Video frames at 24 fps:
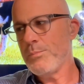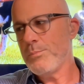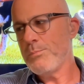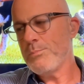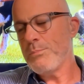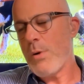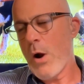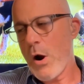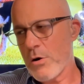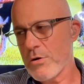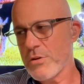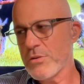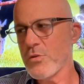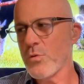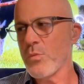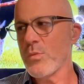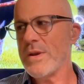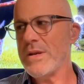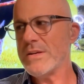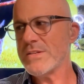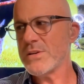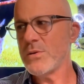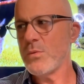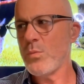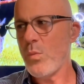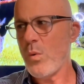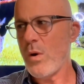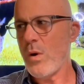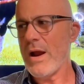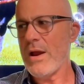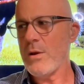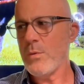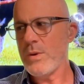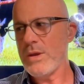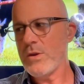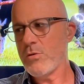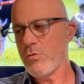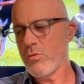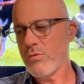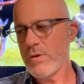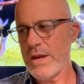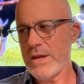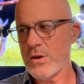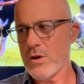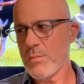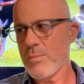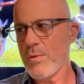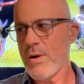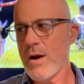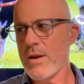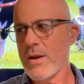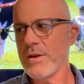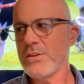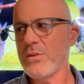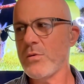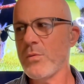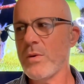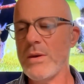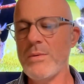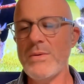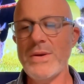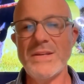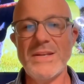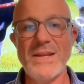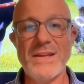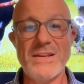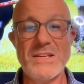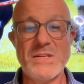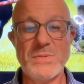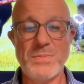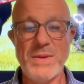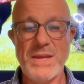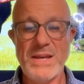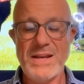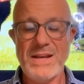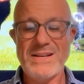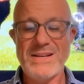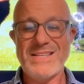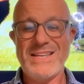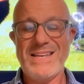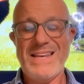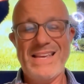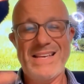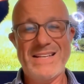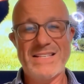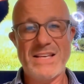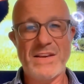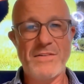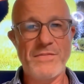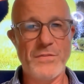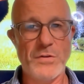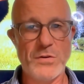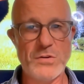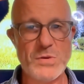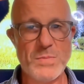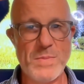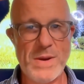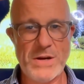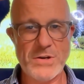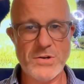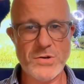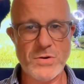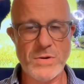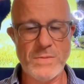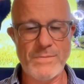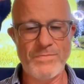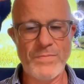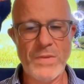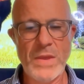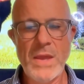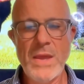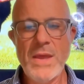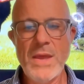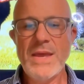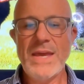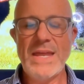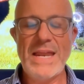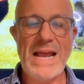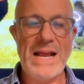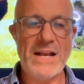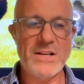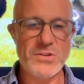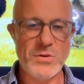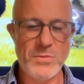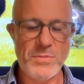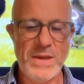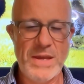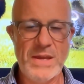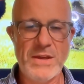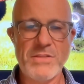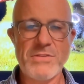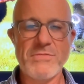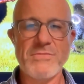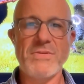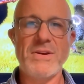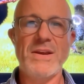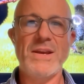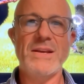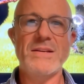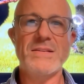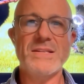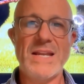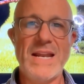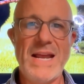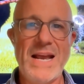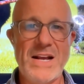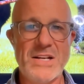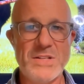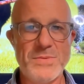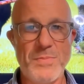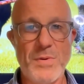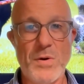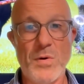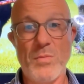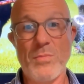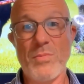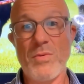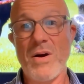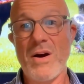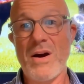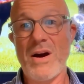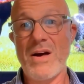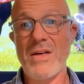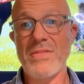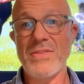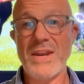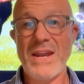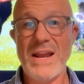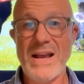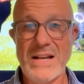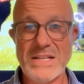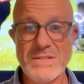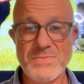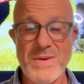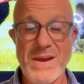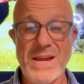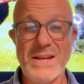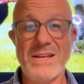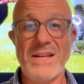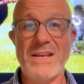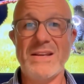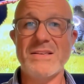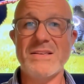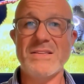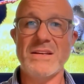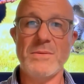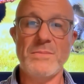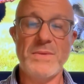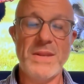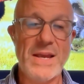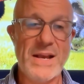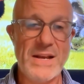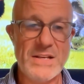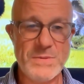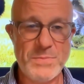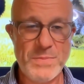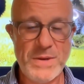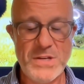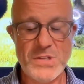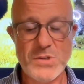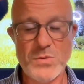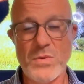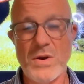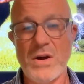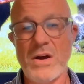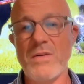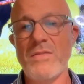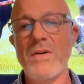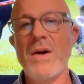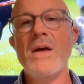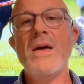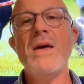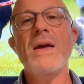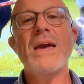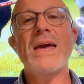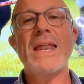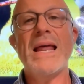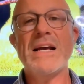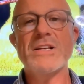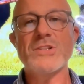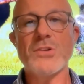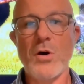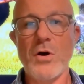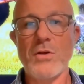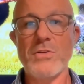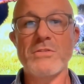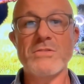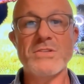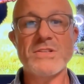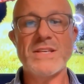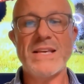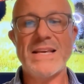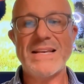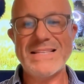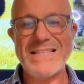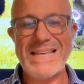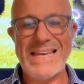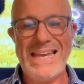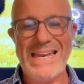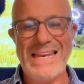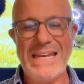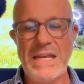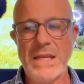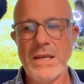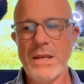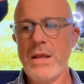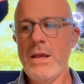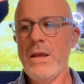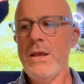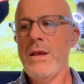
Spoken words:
Part of the reason why we created a product the way we did is because it is a full spectrum. It has omega-3s, it has bone broth, it has magnesium, it has B12, it has all those things in it.